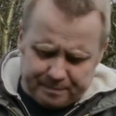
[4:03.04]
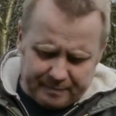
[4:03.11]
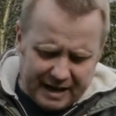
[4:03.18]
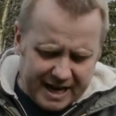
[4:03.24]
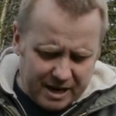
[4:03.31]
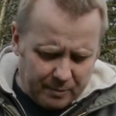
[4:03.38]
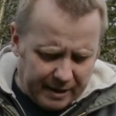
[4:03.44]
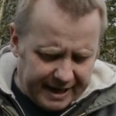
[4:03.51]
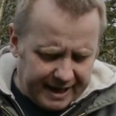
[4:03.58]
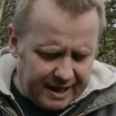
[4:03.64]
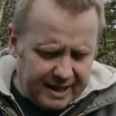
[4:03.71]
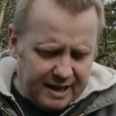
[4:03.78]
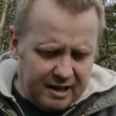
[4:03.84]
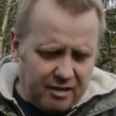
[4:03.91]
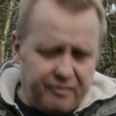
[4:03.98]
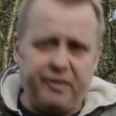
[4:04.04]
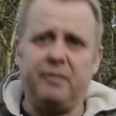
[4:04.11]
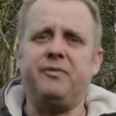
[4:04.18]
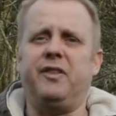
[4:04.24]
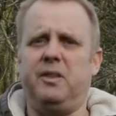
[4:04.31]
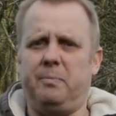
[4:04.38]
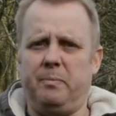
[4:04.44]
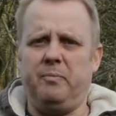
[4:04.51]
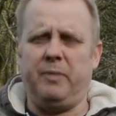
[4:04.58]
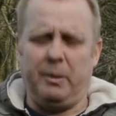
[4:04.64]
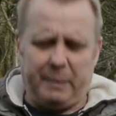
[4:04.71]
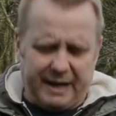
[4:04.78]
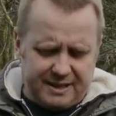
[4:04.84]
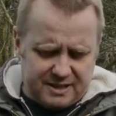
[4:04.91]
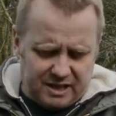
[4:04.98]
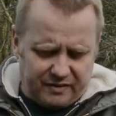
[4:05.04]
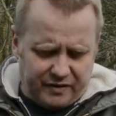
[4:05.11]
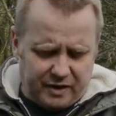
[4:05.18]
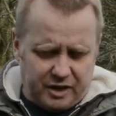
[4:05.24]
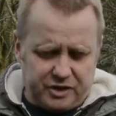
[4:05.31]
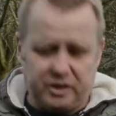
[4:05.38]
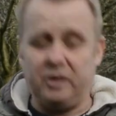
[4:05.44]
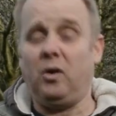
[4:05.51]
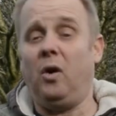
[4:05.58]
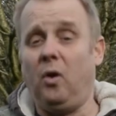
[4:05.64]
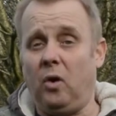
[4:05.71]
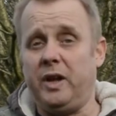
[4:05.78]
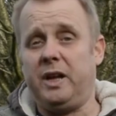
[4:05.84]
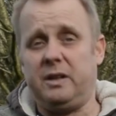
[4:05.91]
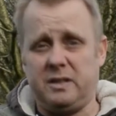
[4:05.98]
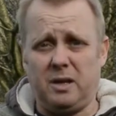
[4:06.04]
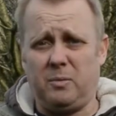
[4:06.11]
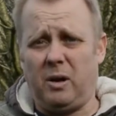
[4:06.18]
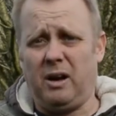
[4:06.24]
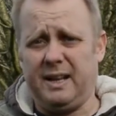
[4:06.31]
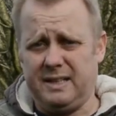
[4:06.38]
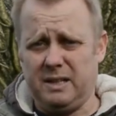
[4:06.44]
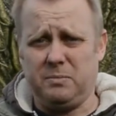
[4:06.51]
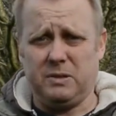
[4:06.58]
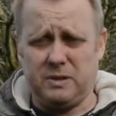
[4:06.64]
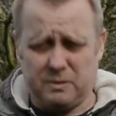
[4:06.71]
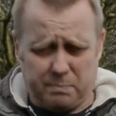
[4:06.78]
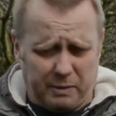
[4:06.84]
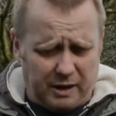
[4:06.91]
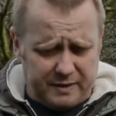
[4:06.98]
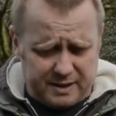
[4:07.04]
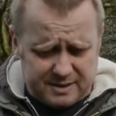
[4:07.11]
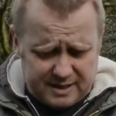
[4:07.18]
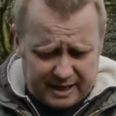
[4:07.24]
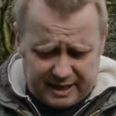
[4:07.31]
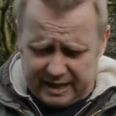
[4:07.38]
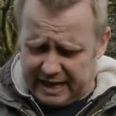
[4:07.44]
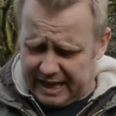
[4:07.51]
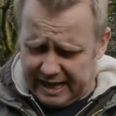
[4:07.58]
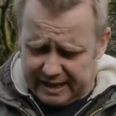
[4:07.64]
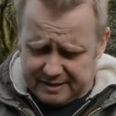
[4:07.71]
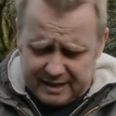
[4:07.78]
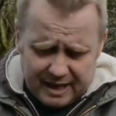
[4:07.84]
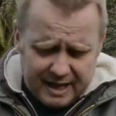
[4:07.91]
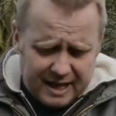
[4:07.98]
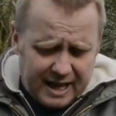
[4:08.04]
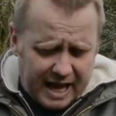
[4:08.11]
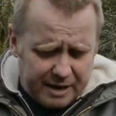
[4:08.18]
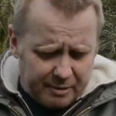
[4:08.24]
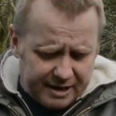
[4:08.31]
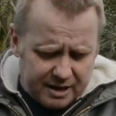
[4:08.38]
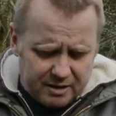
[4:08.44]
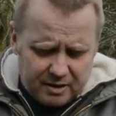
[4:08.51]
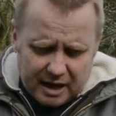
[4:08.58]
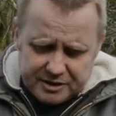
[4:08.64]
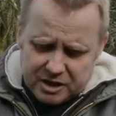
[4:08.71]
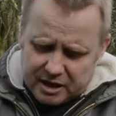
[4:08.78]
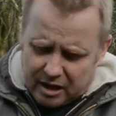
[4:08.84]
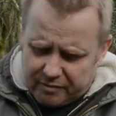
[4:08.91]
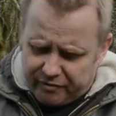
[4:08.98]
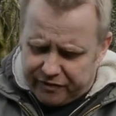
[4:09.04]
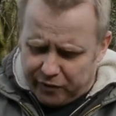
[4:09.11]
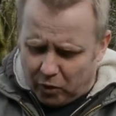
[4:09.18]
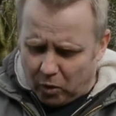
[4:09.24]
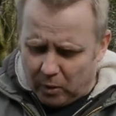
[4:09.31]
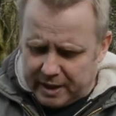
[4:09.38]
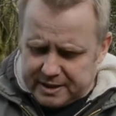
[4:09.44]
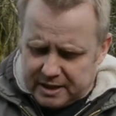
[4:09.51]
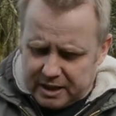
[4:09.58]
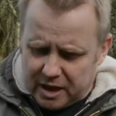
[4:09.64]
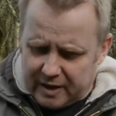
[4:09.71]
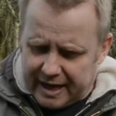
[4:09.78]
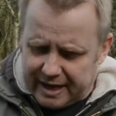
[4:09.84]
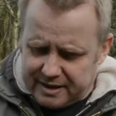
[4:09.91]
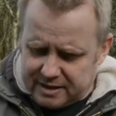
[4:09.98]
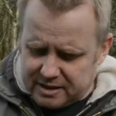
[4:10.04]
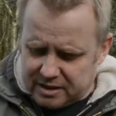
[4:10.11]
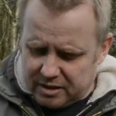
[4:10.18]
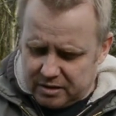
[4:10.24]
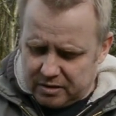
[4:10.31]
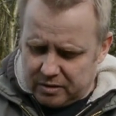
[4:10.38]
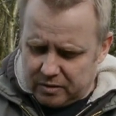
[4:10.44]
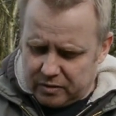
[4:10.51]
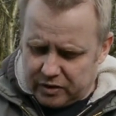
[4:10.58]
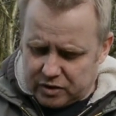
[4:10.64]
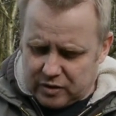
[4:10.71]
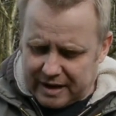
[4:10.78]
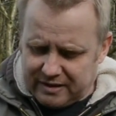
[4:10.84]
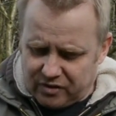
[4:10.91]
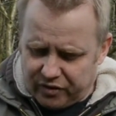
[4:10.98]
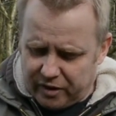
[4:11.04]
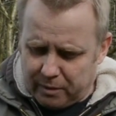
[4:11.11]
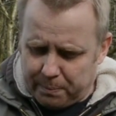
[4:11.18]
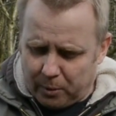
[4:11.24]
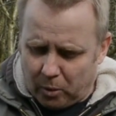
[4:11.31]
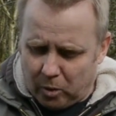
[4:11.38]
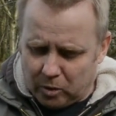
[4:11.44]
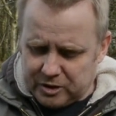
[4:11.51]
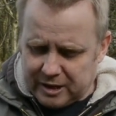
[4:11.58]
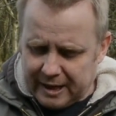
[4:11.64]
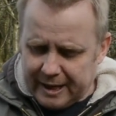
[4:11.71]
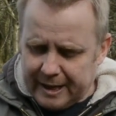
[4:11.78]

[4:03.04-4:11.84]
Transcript: Anyway, for the basic version, or you can do what I did, which is buy this second hand. Anyway, as you come forward, you get into the transfer port.